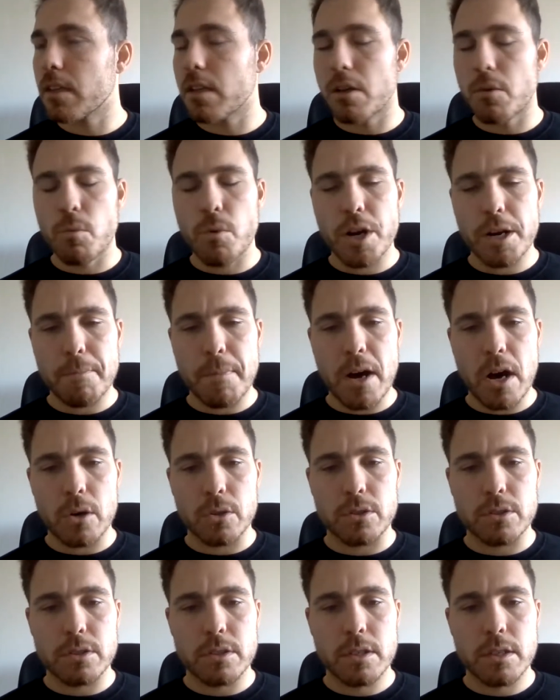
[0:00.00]
What
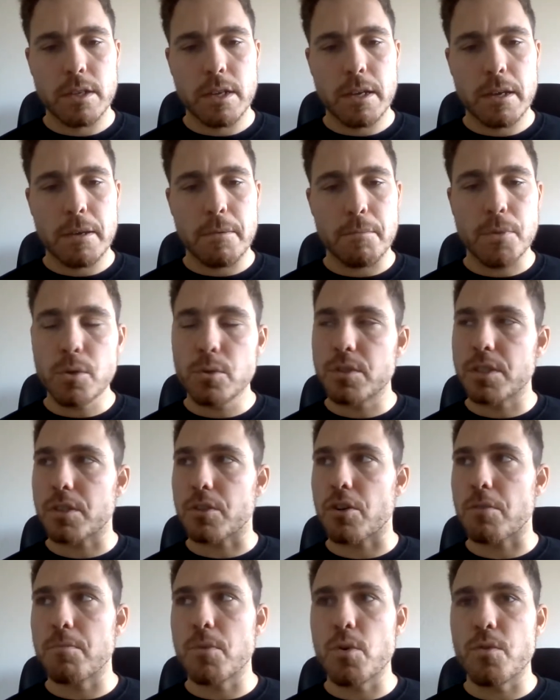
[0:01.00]
about music
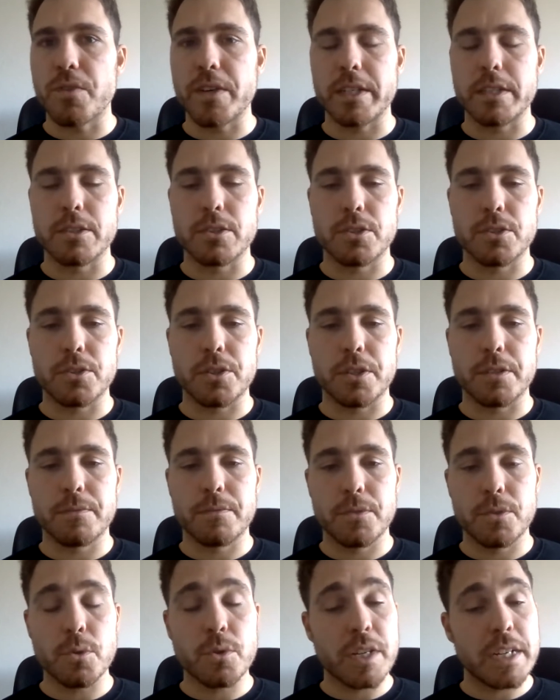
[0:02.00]
or movie industry?
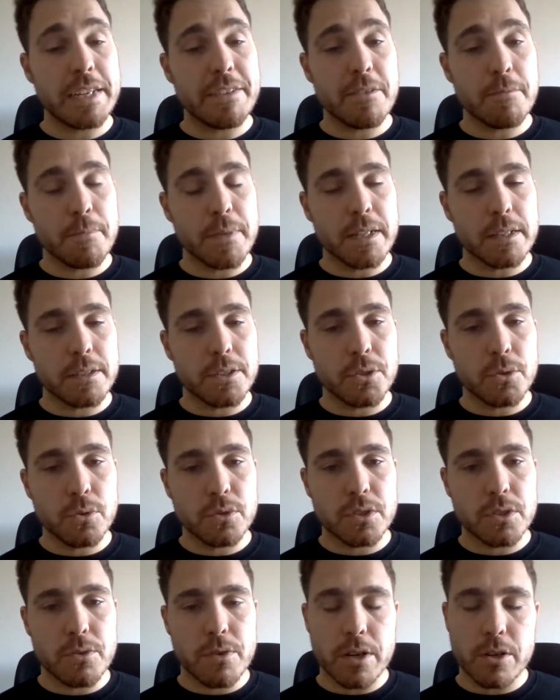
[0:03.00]
You can even build
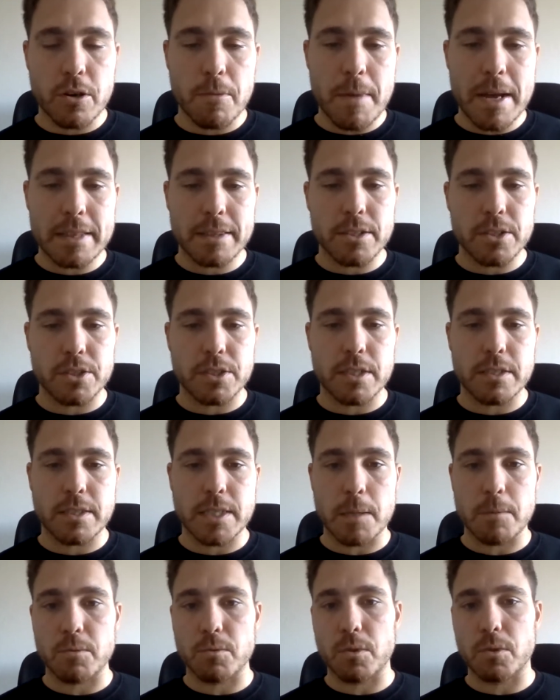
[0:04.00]
user recommender
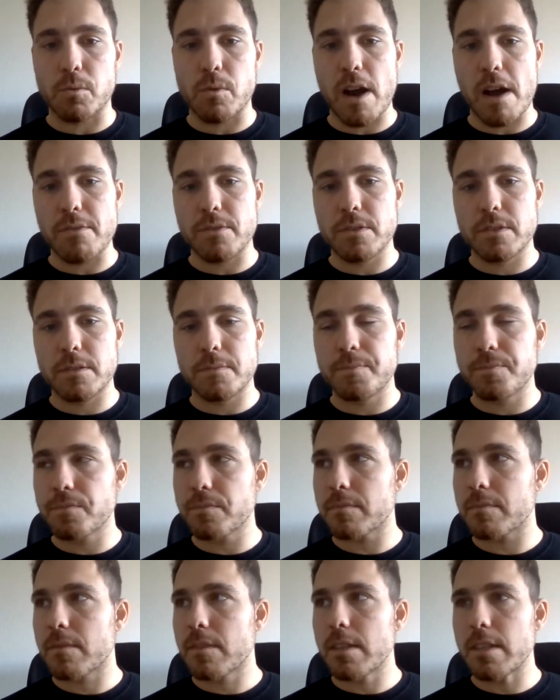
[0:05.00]
systems with graphs.
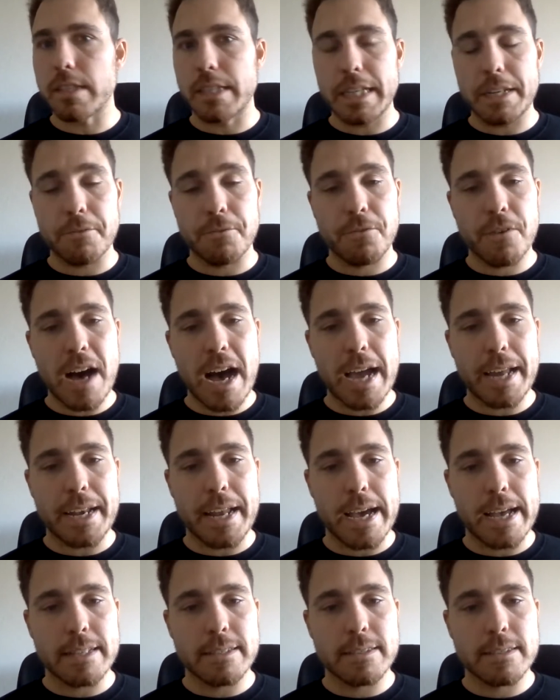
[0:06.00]
In
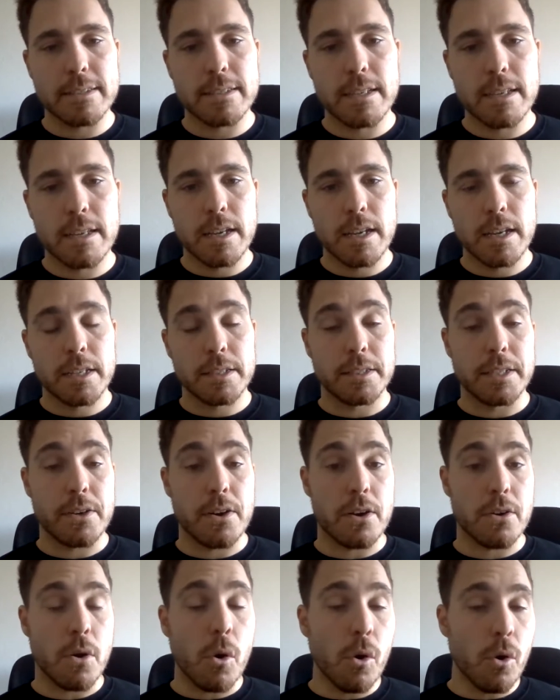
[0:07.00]
finance, there
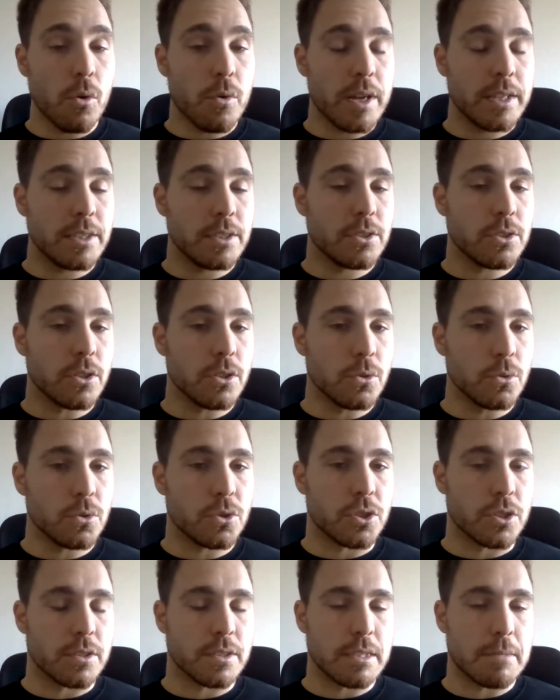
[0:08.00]
are already
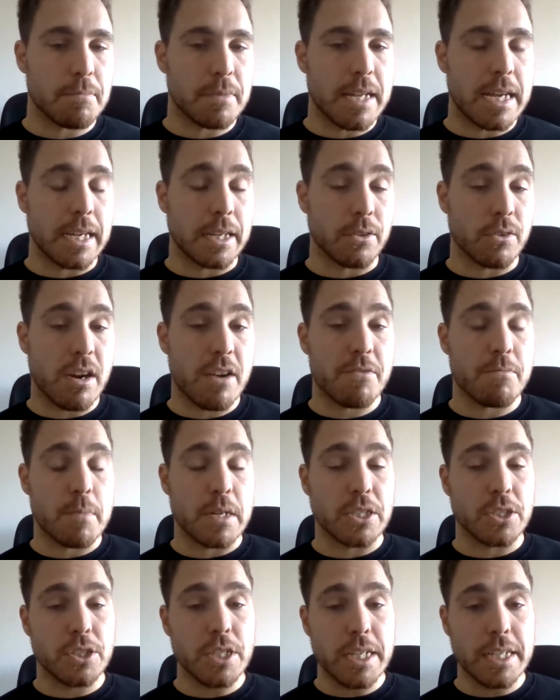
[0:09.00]
solutions applying graph
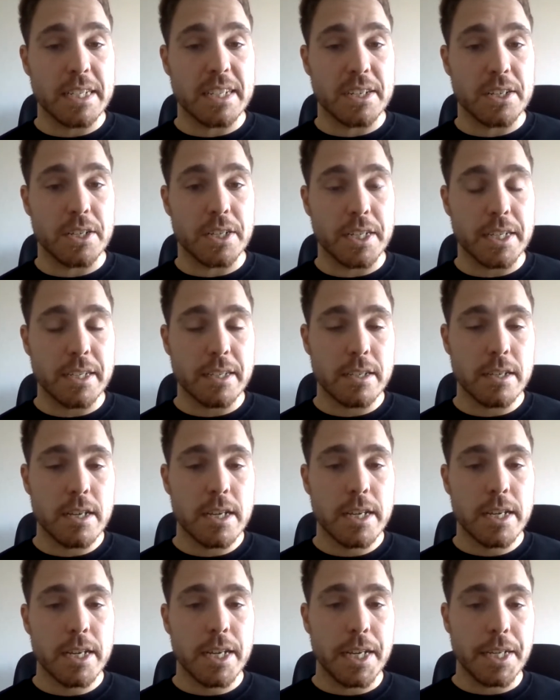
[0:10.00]
machine learning
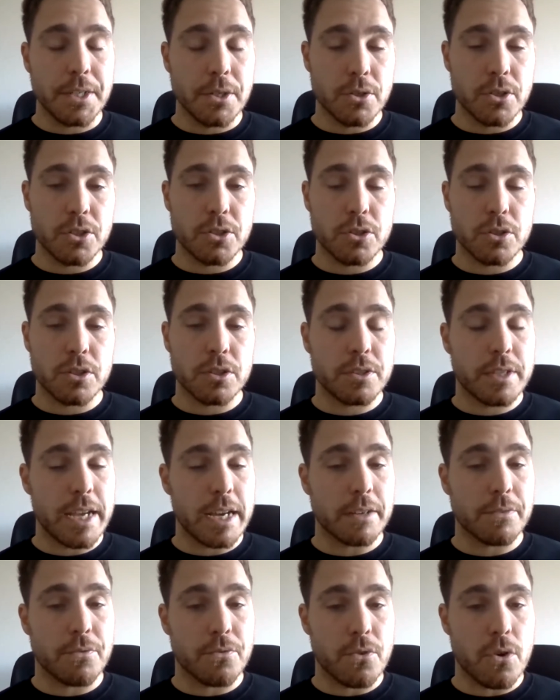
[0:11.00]
in order to
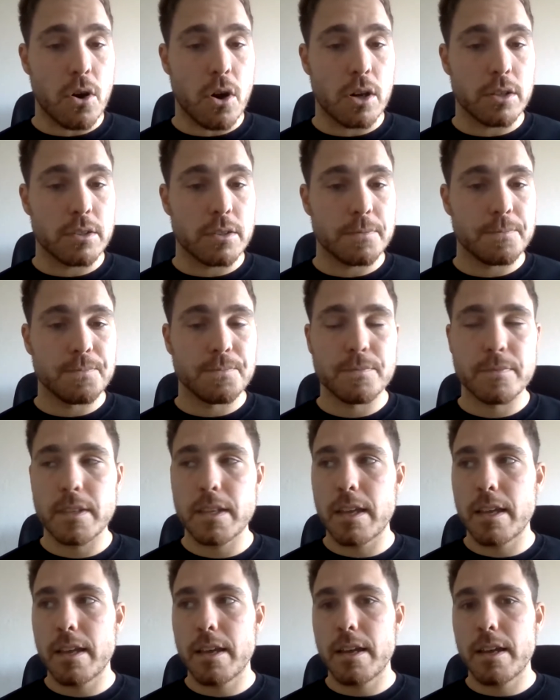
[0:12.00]
detect fraud.
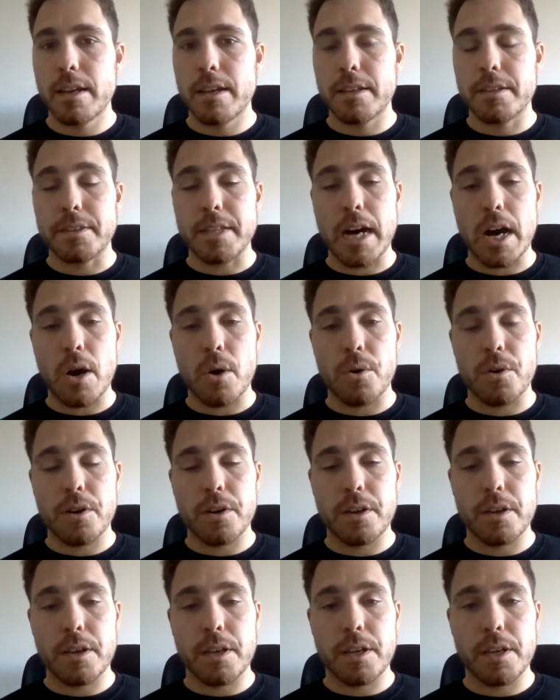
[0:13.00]
Now,
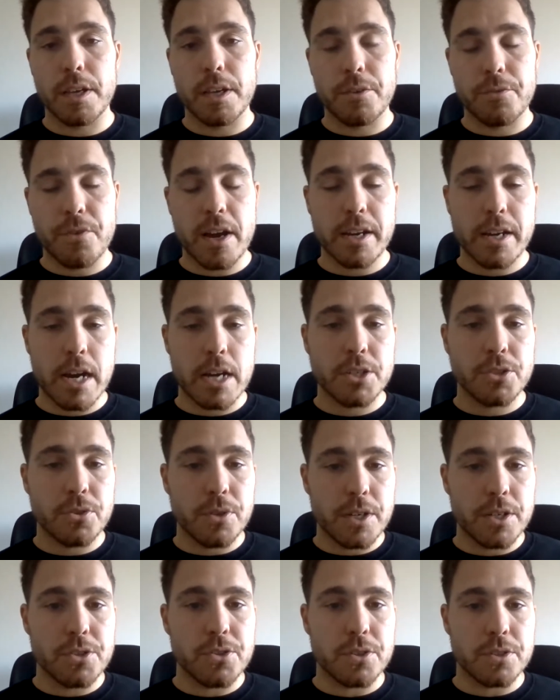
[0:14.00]
if I got you
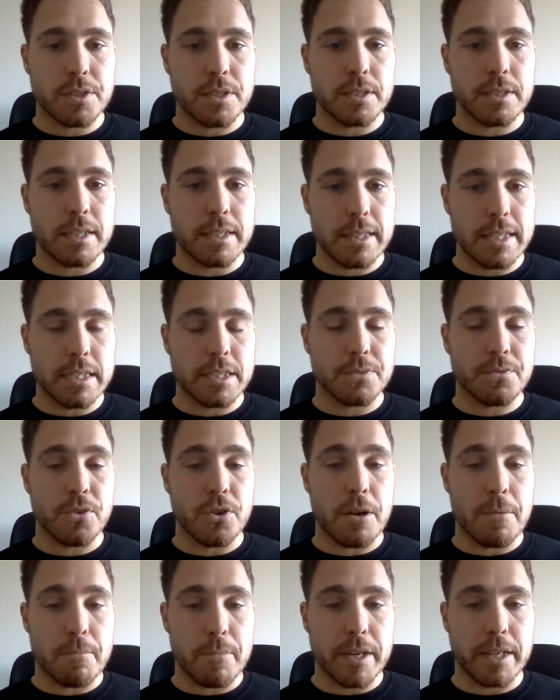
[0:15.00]
interested at least for
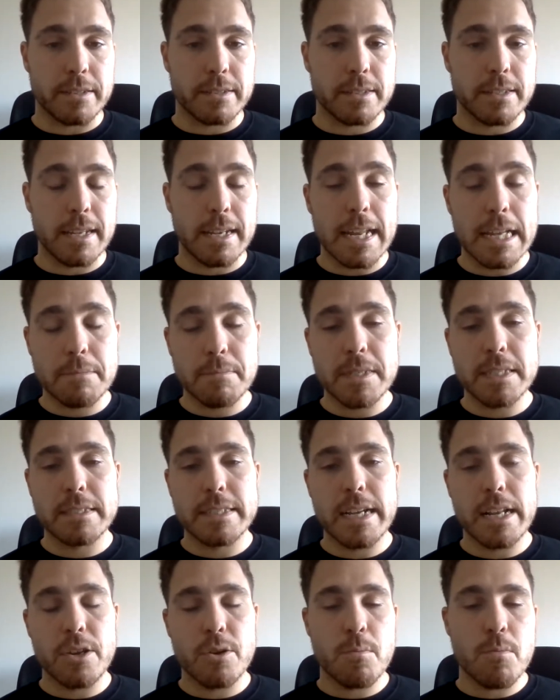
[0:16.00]
a bit, let me
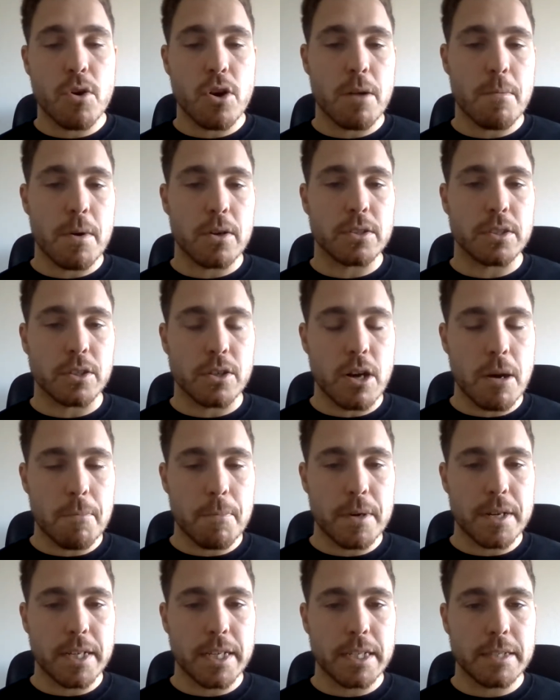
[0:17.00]
tell you more about the
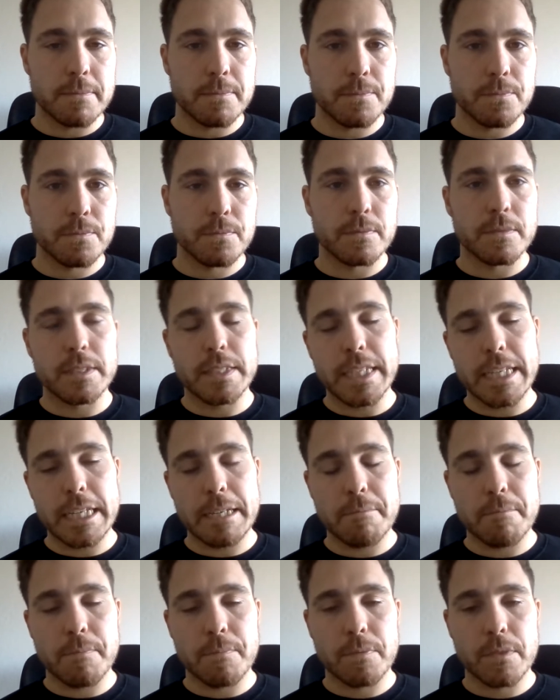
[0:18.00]
company,
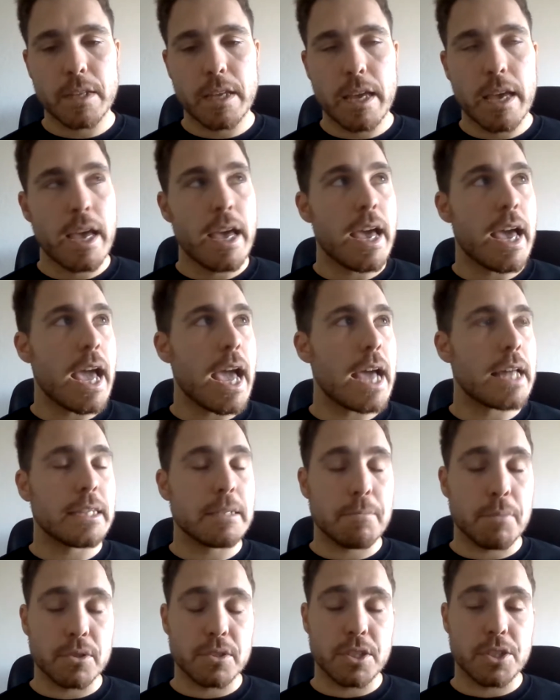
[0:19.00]
team, and the
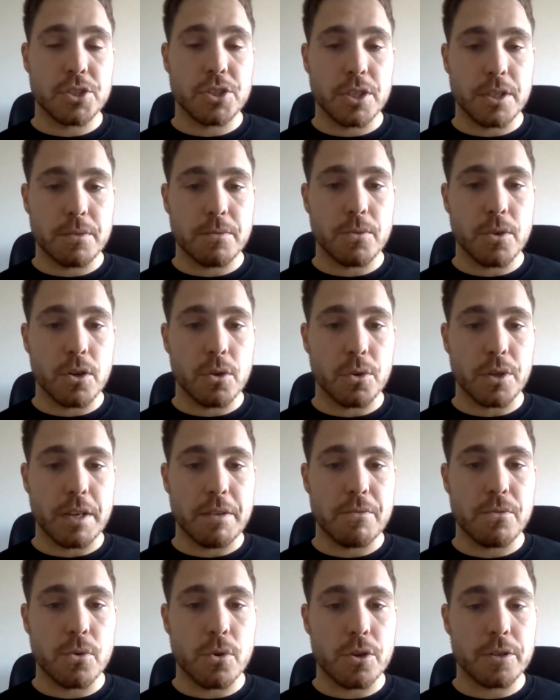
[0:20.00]
position we're looking
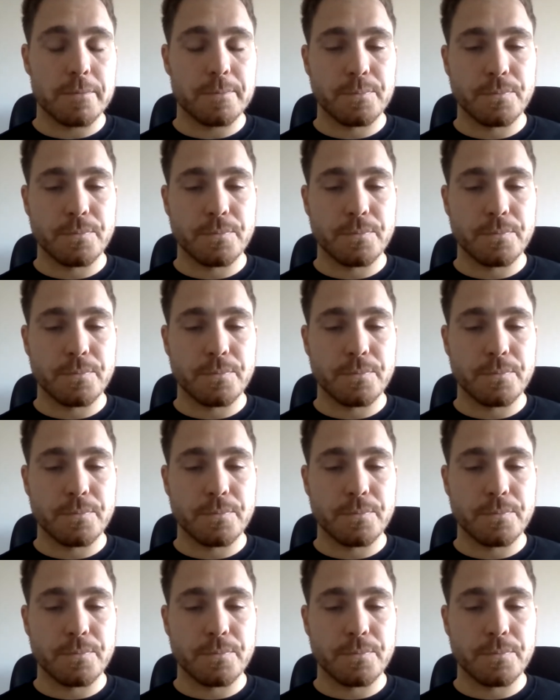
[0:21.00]
for.